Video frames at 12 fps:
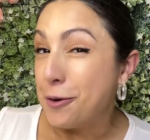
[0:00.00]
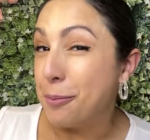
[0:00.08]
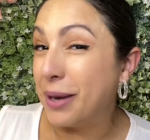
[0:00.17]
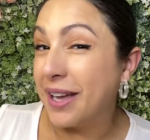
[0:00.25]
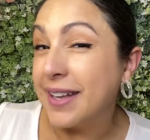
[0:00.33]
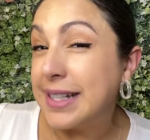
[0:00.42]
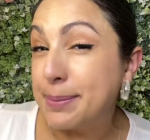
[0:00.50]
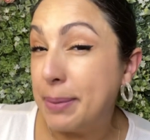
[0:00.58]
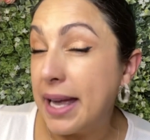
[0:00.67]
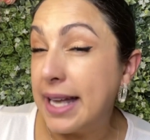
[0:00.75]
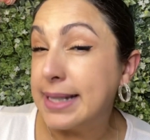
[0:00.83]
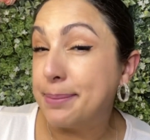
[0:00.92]
but it's
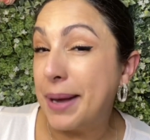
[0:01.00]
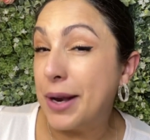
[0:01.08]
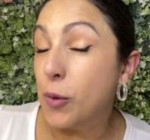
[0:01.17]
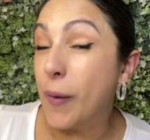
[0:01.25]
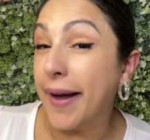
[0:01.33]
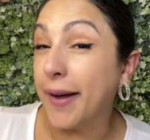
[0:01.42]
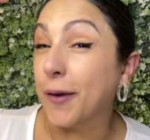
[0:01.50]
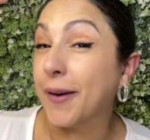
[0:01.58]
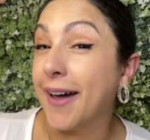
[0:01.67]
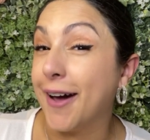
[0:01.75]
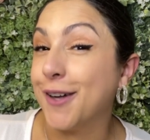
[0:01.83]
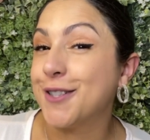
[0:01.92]
it's been a while
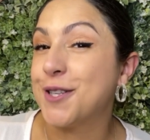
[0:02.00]
now,